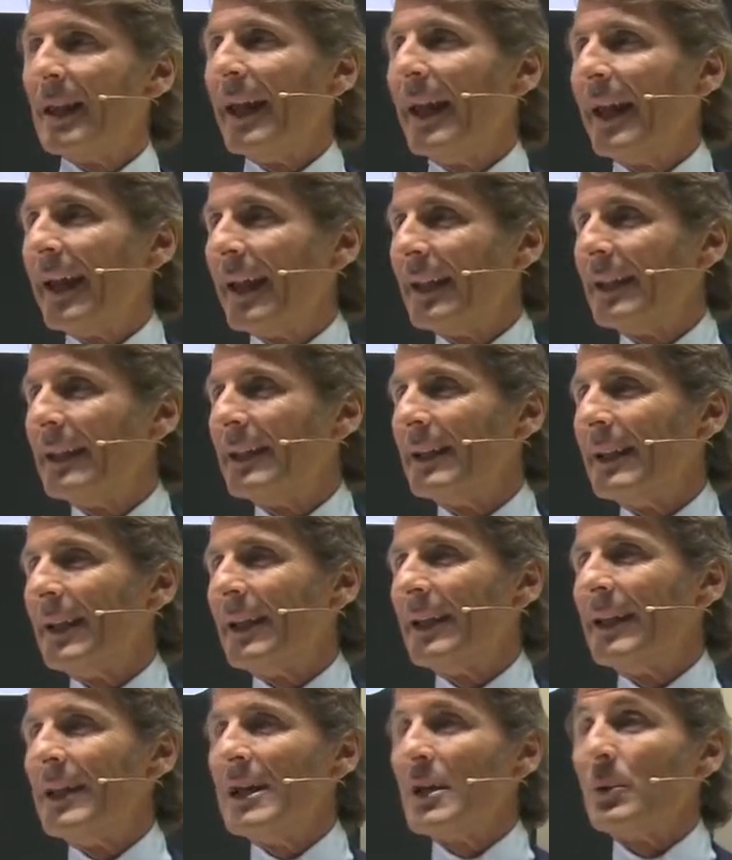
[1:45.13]
And
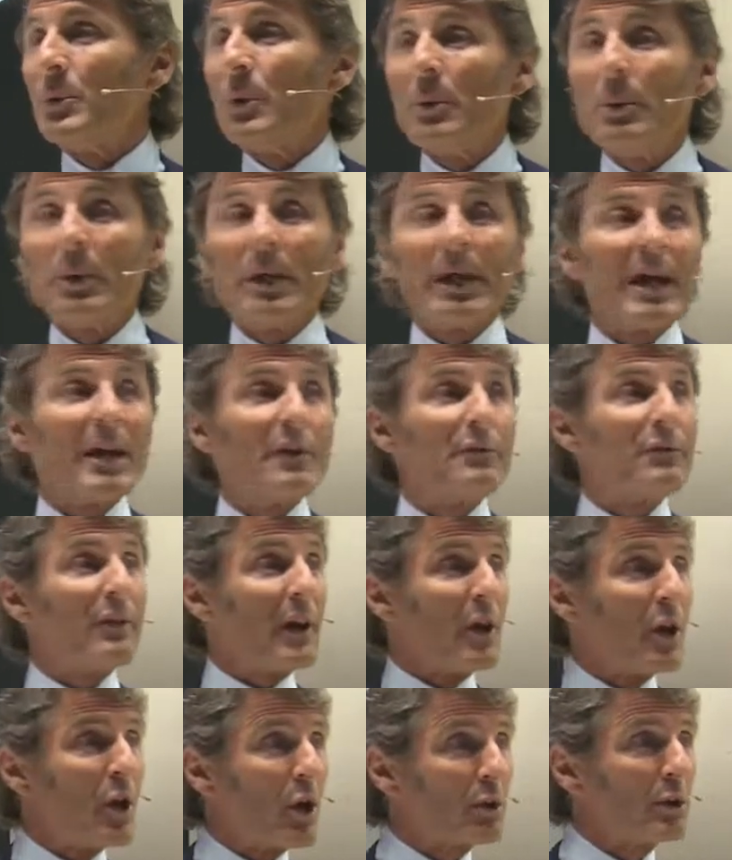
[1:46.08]
uh, we will have
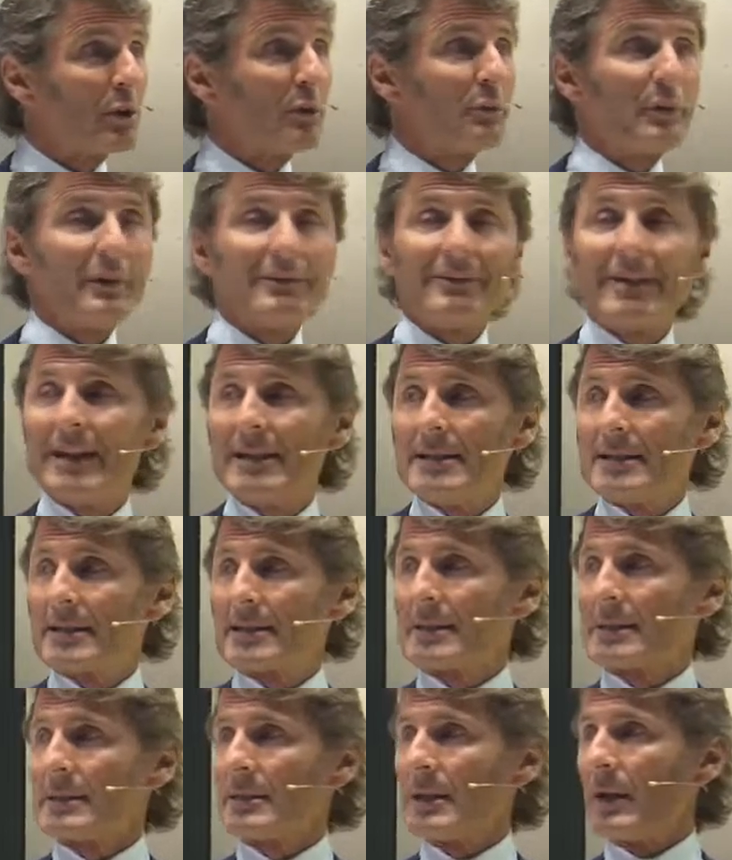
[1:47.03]
a lot of
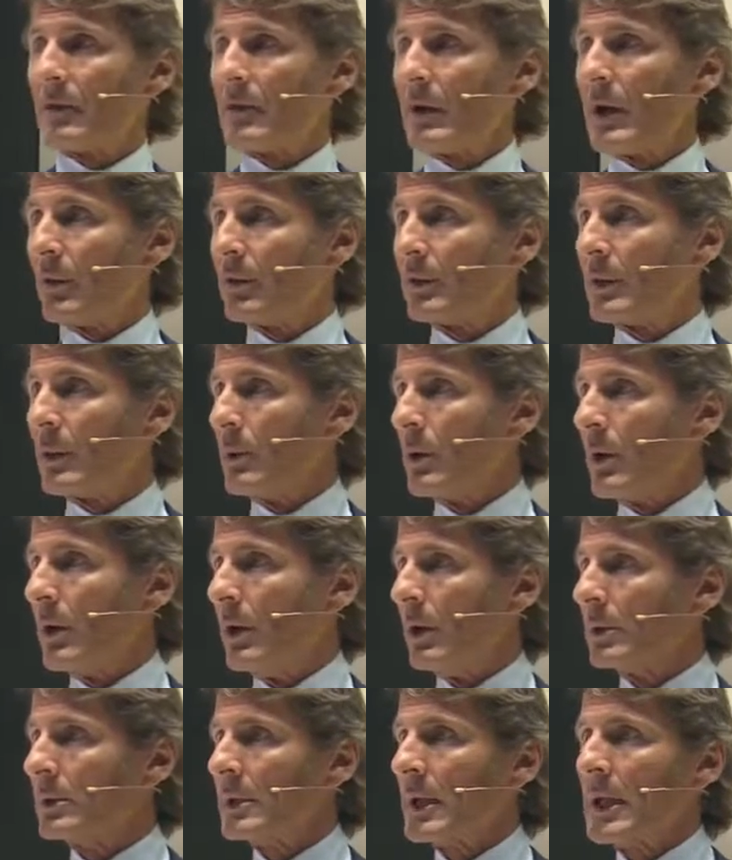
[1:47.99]
events around the
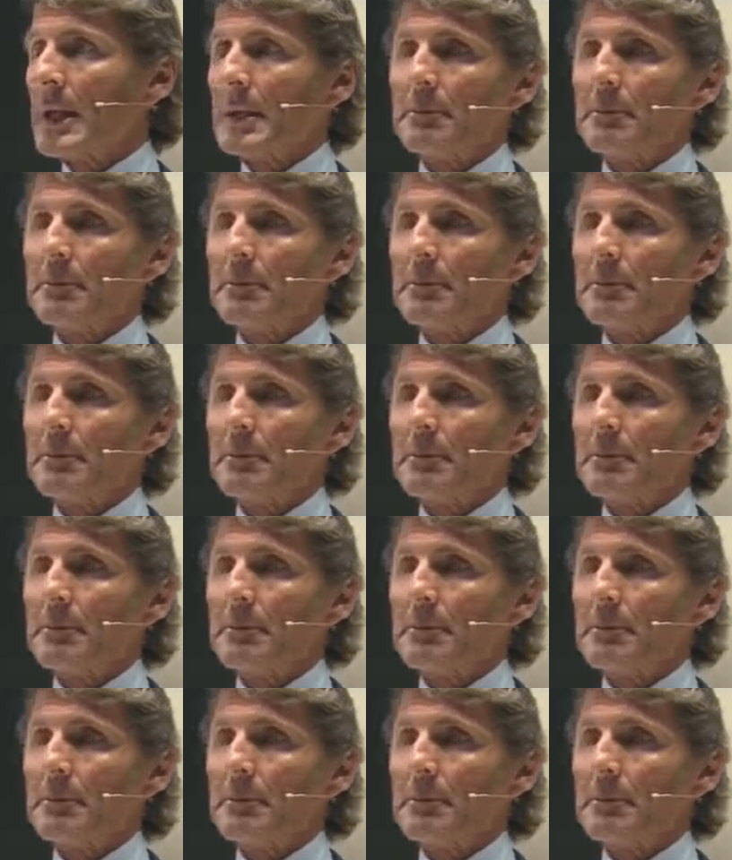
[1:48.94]
world,